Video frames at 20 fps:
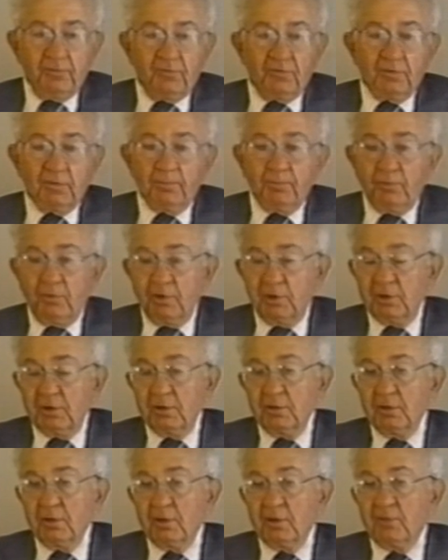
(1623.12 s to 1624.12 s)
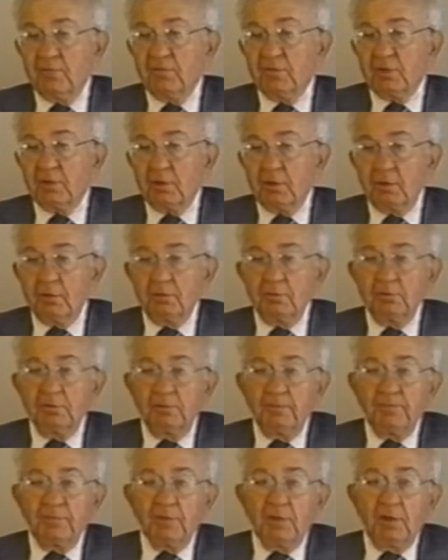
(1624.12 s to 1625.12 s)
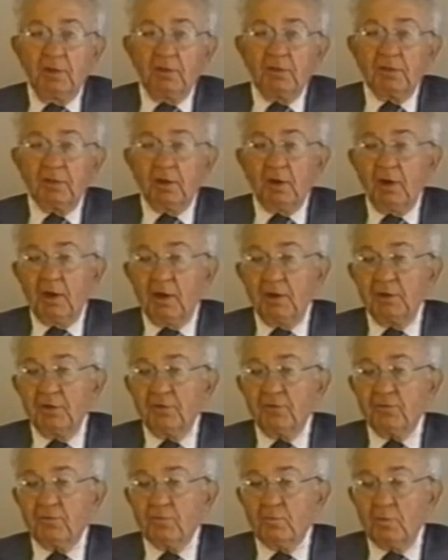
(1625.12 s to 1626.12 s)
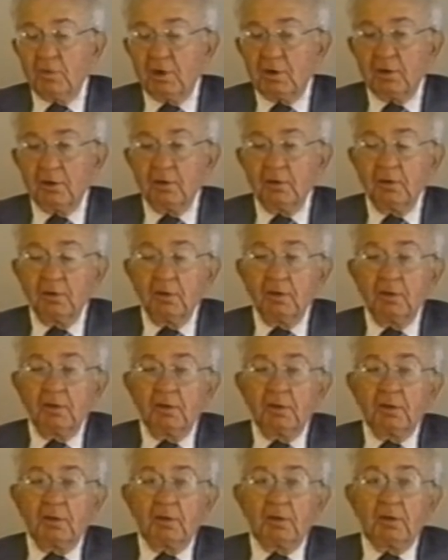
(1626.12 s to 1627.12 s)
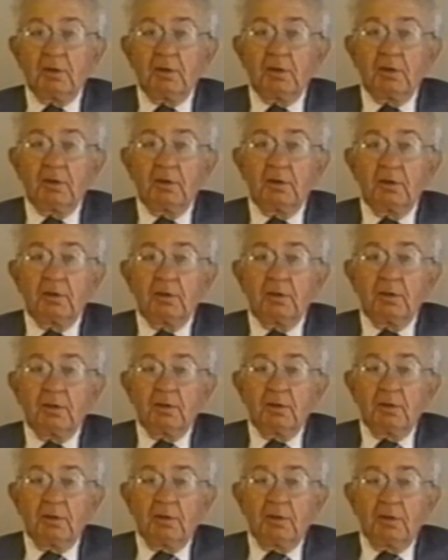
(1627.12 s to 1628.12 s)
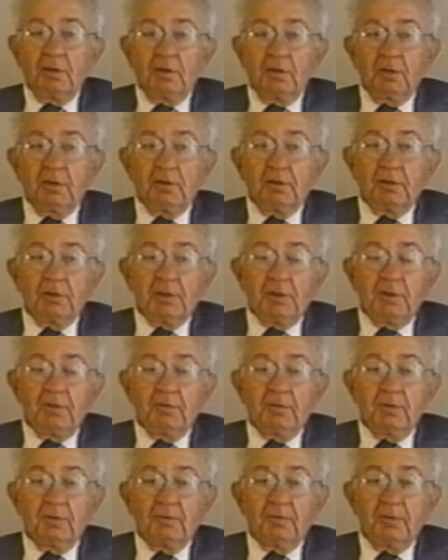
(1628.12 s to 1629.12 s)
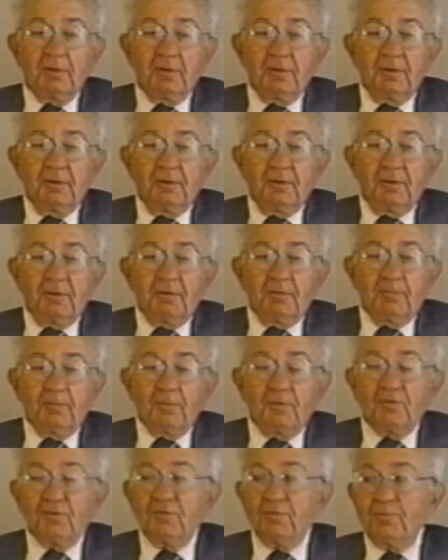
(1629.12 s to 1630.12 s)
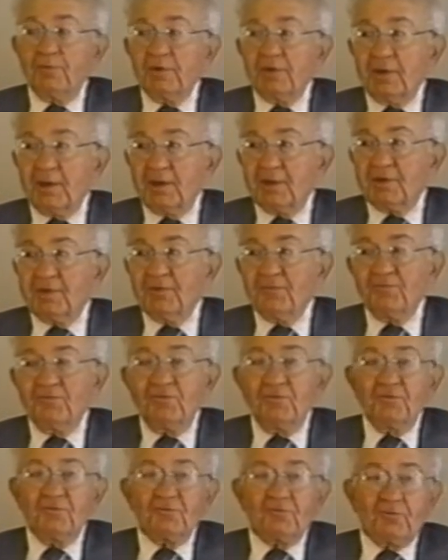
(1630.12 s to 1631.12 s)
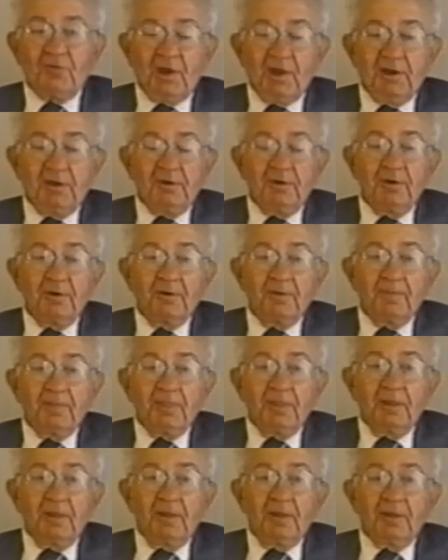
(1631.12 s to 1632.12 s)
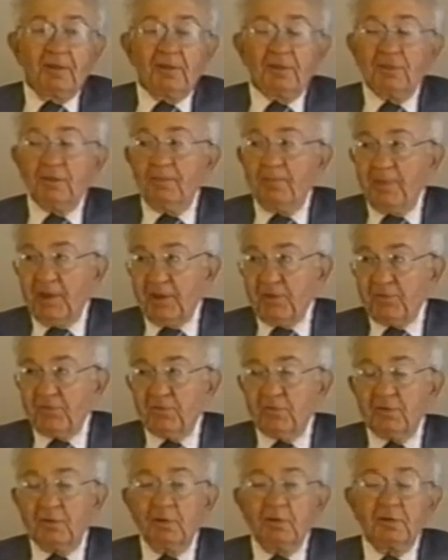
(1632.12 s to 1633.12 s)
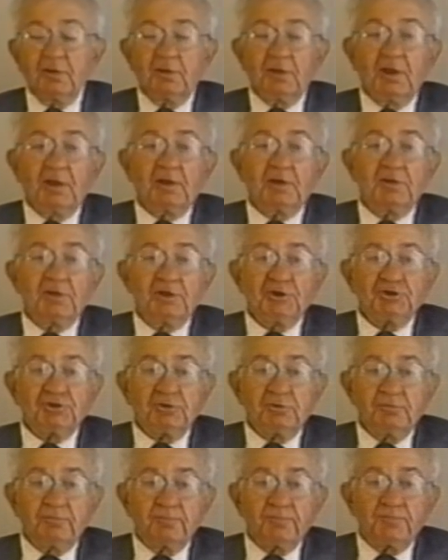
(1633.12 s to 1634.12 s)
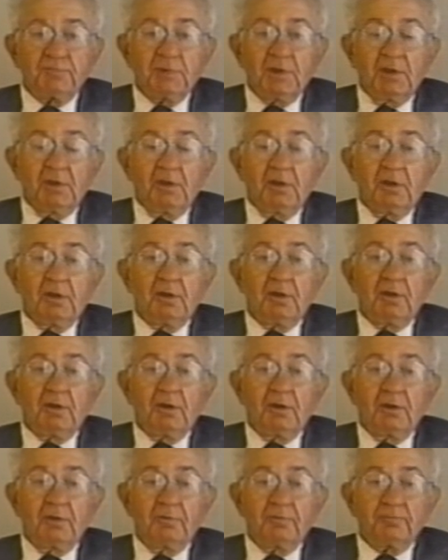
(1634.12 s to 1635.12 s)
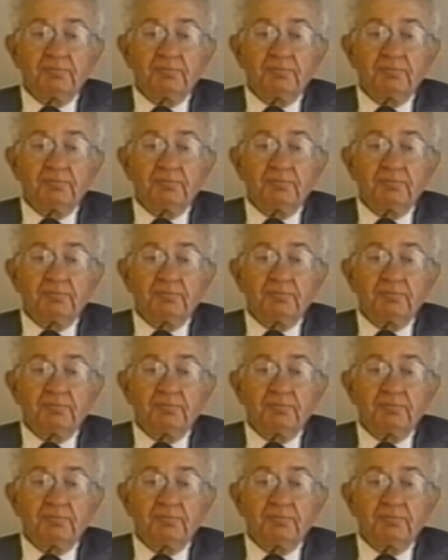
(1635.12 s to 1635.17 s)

supporter of the code, the hardest worker, uh, the most productive writer, the best technician. Uh,